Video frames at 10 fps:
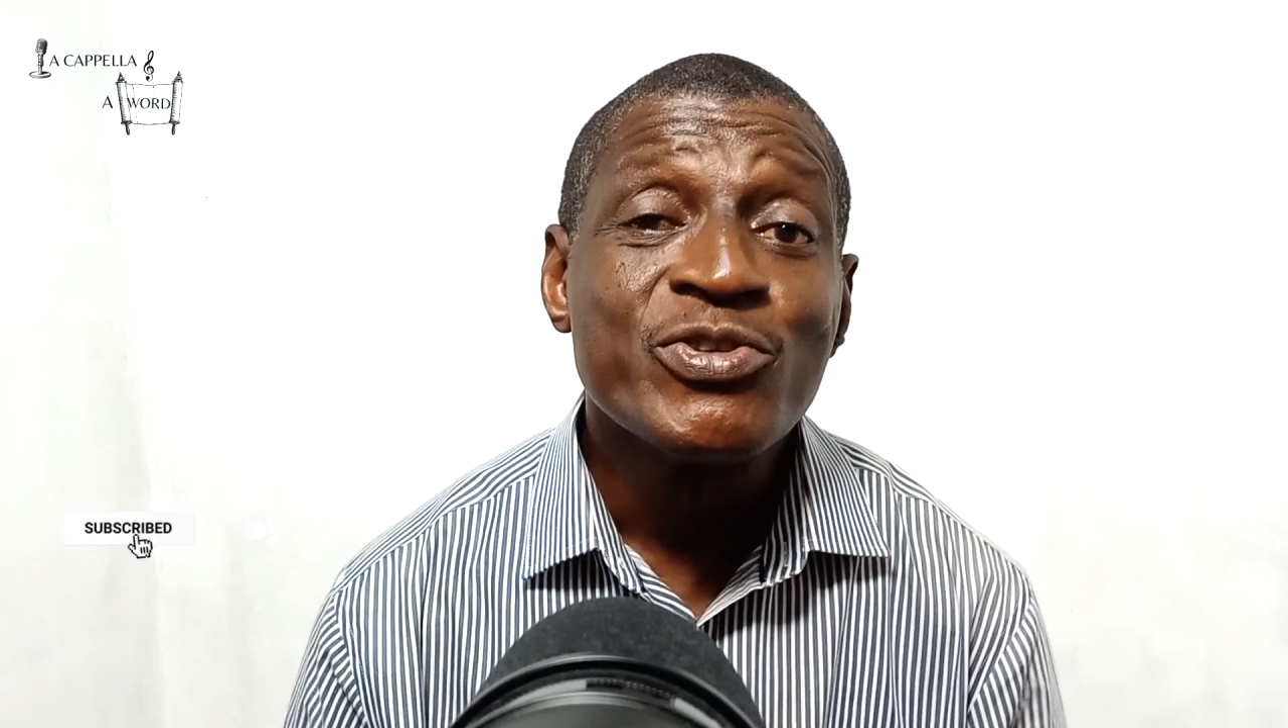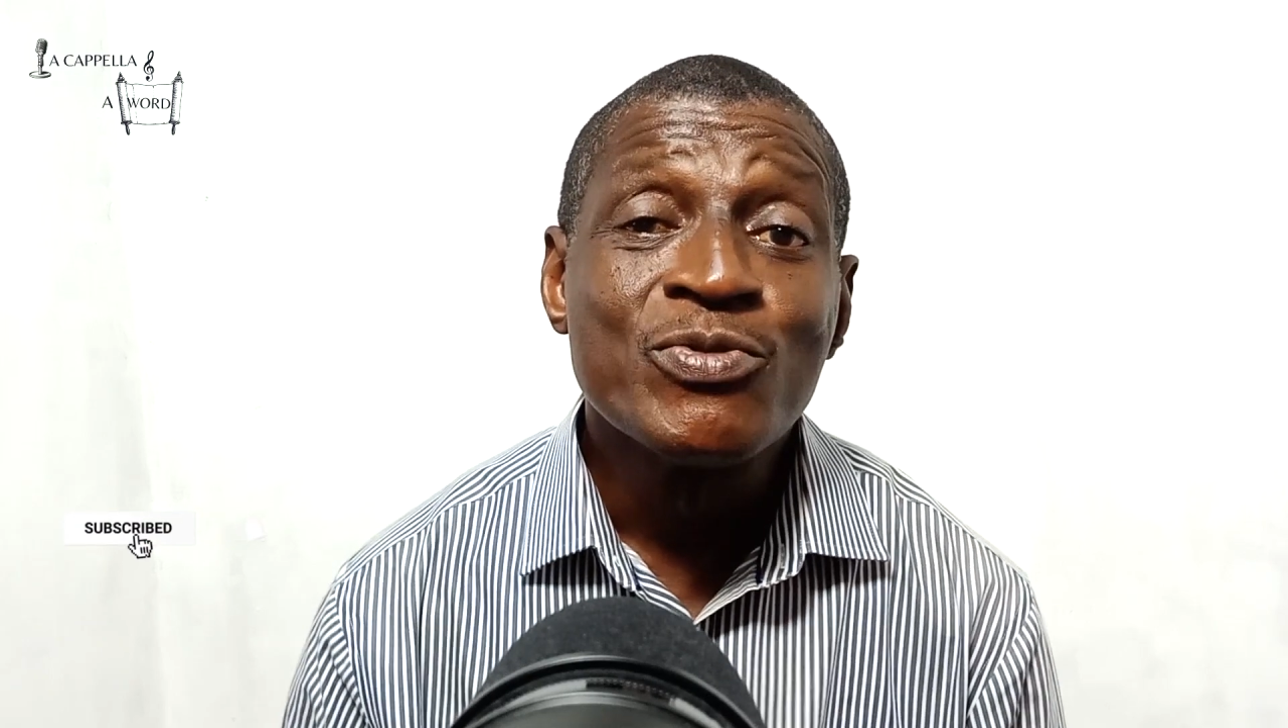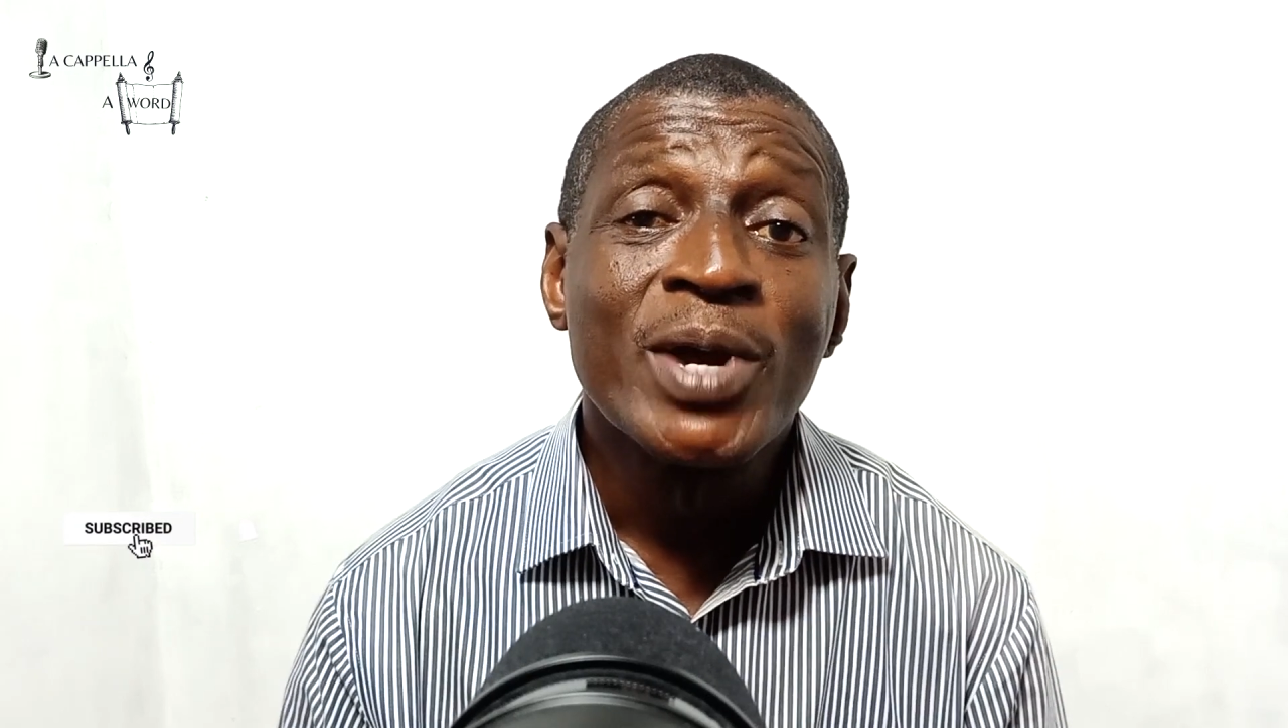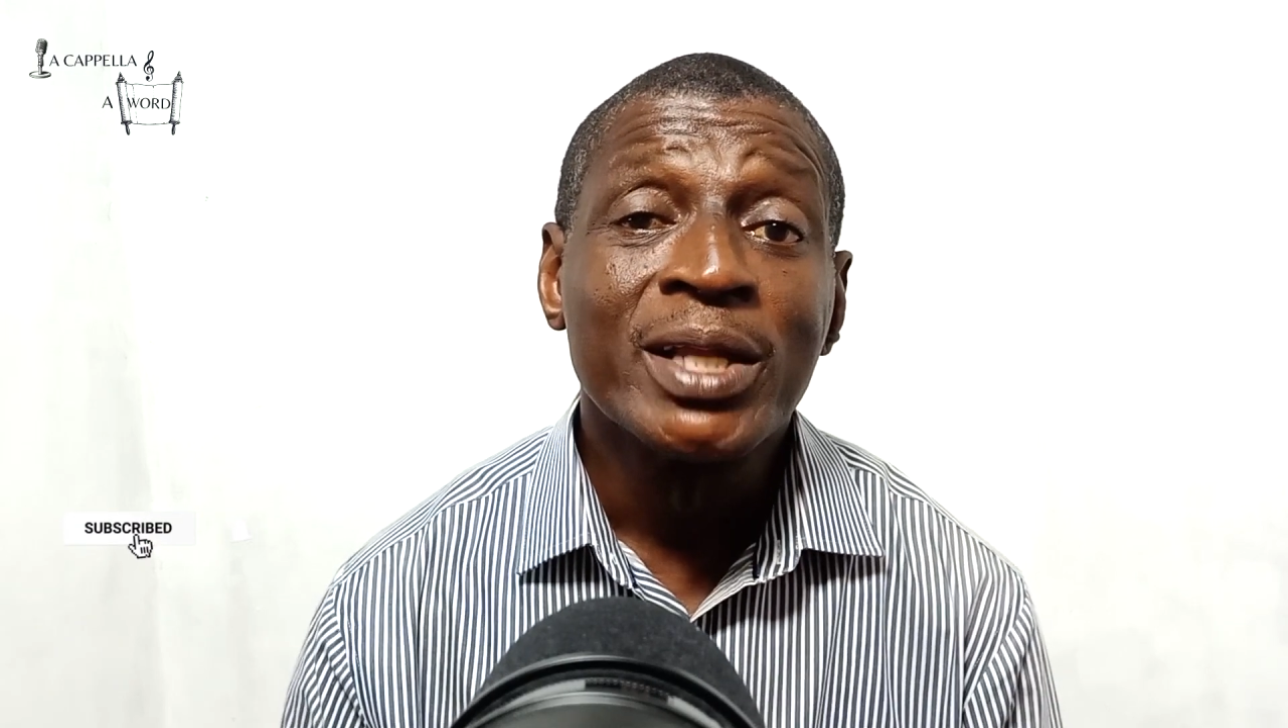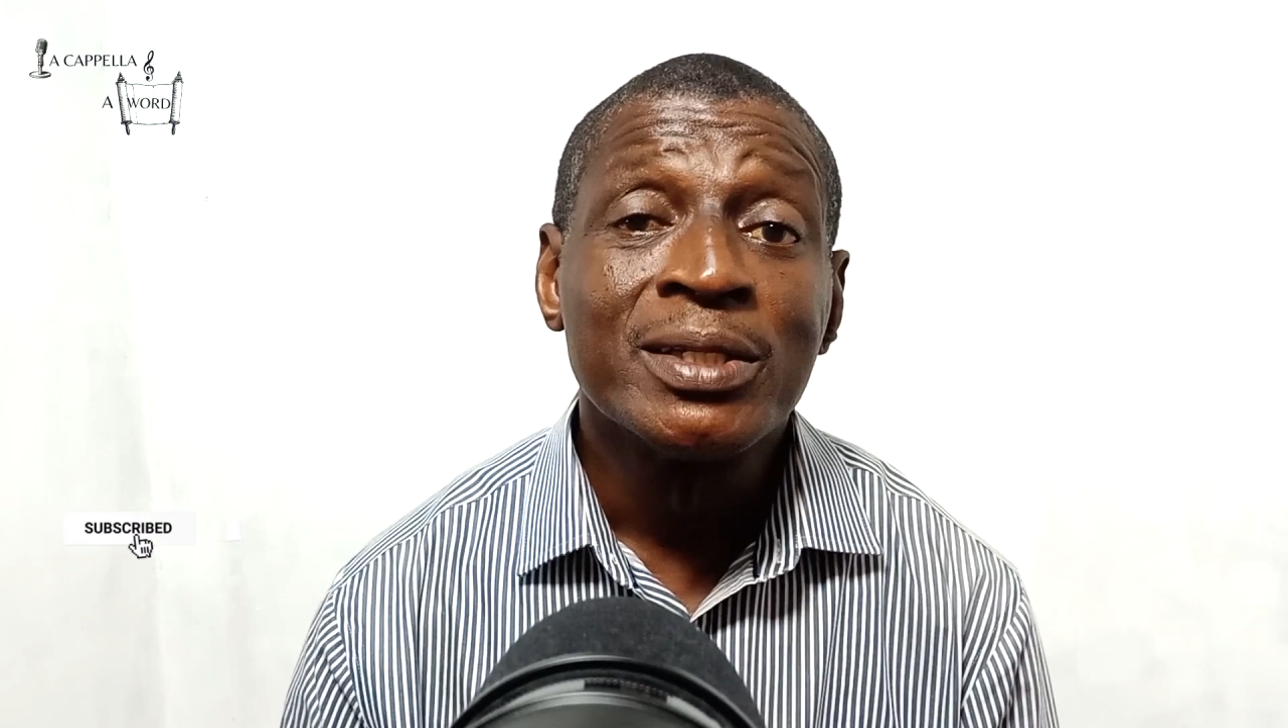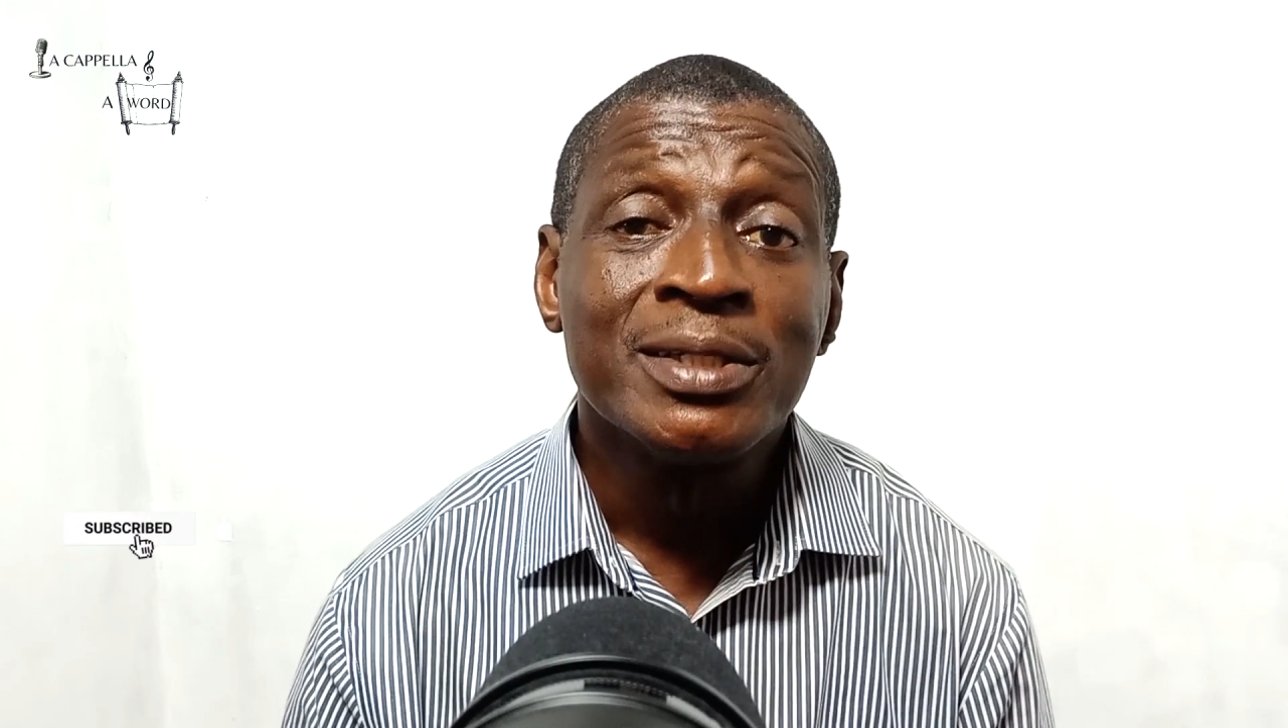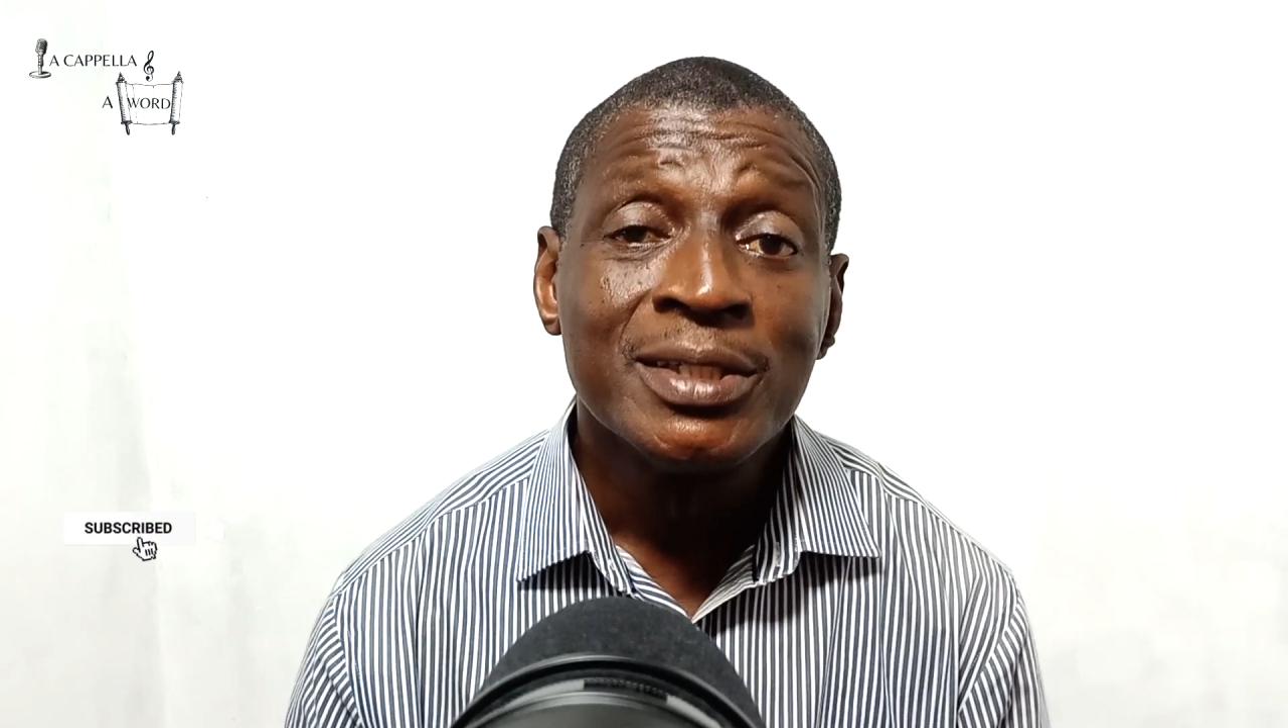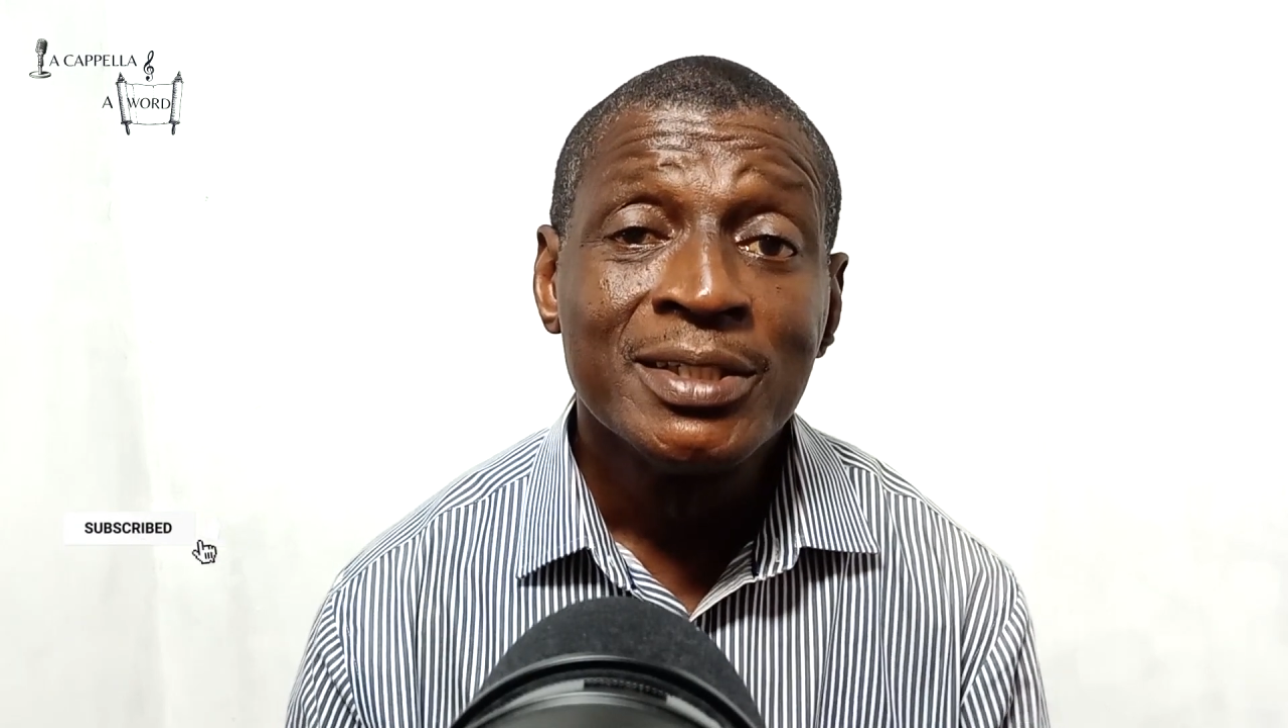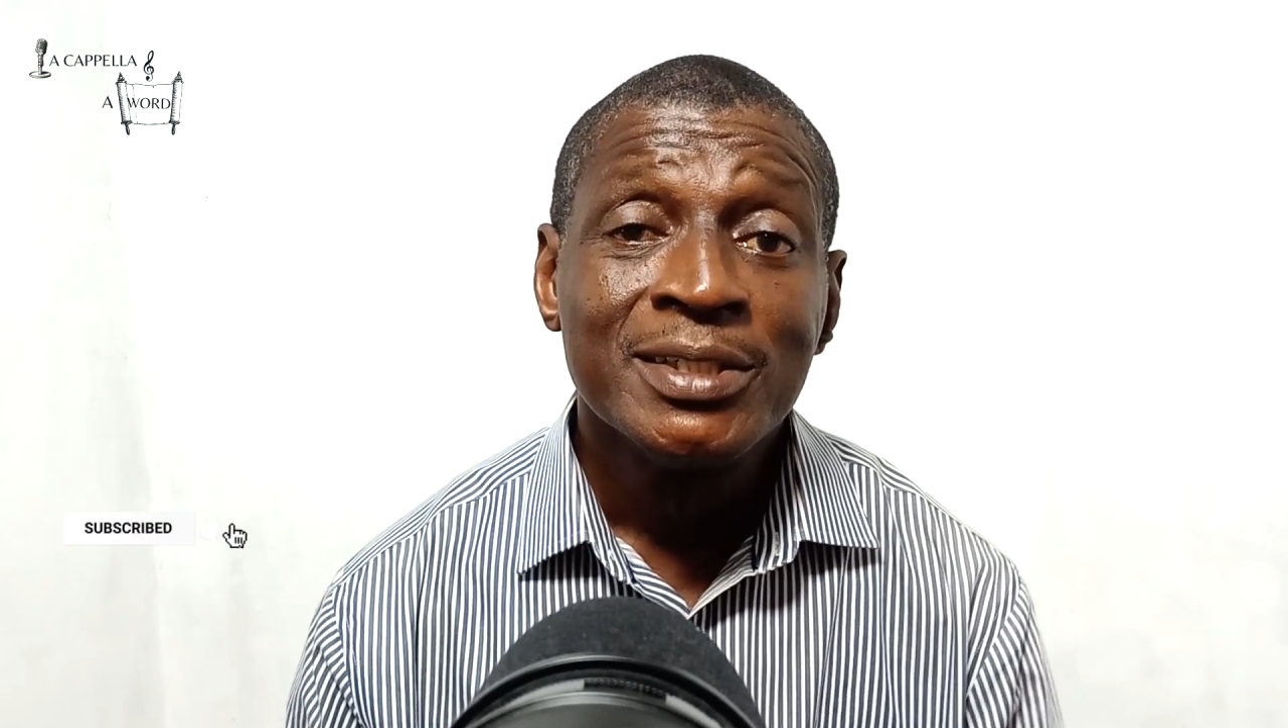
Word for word: you, and